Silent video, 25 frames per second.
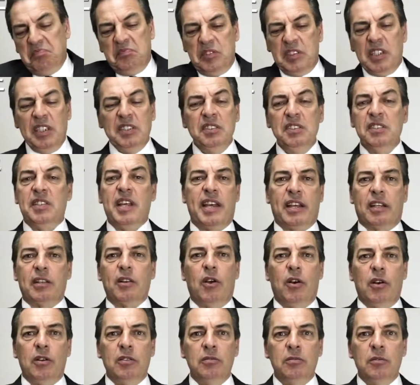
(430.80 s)
It doesn't take
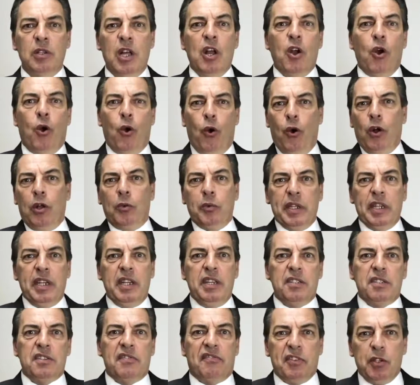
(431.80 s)
long. All we
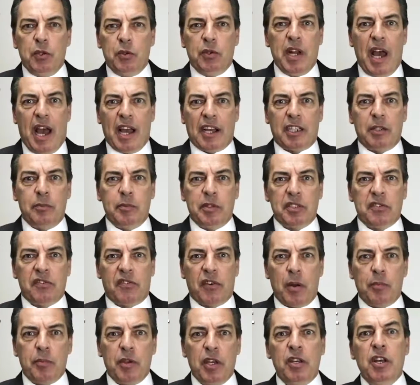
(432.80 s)
need is a few documents
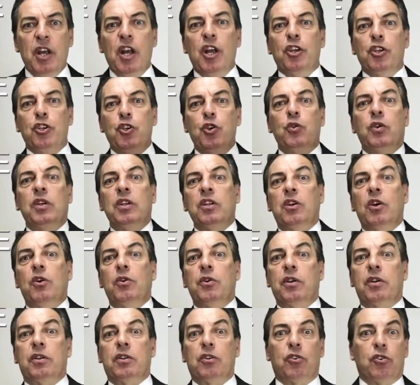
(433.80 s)
from you. You can
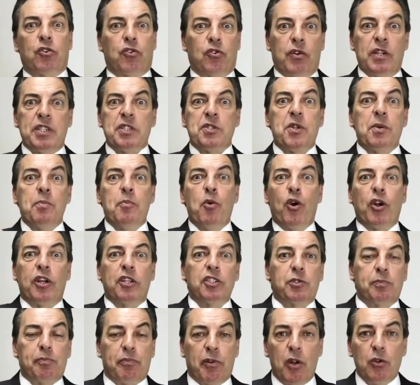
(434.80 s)
go to Chris the
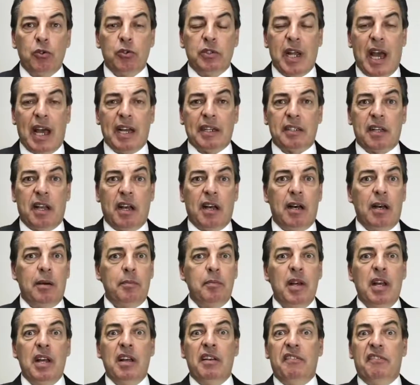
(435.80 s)
mortgage pro dot
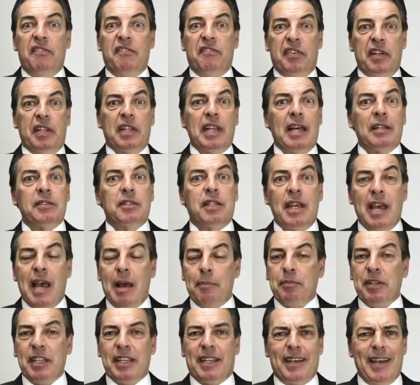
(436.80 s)
com, fill out the
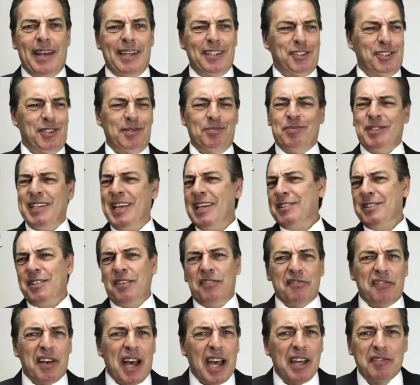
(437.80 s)
application. It takes
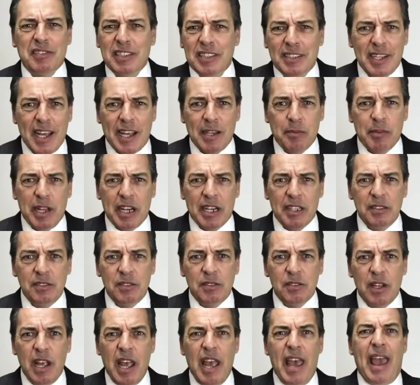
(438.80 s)
you five to ten
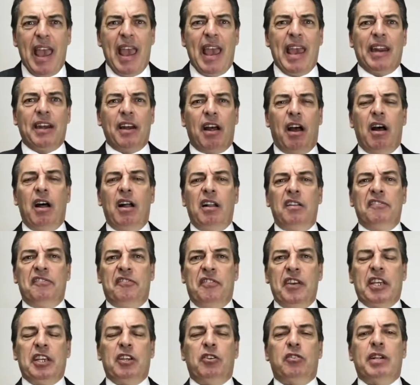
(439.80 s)
minutes, and I'll
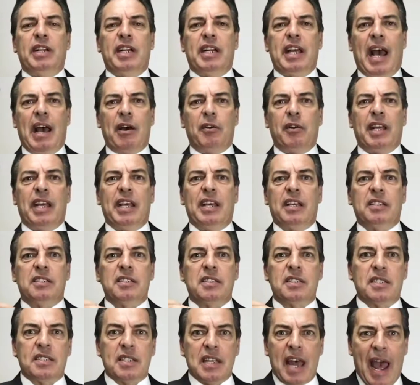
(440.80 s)
figure it out
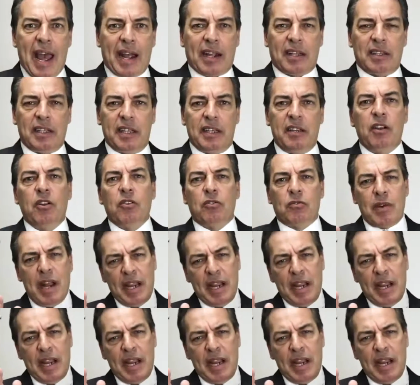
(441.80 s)
exactly.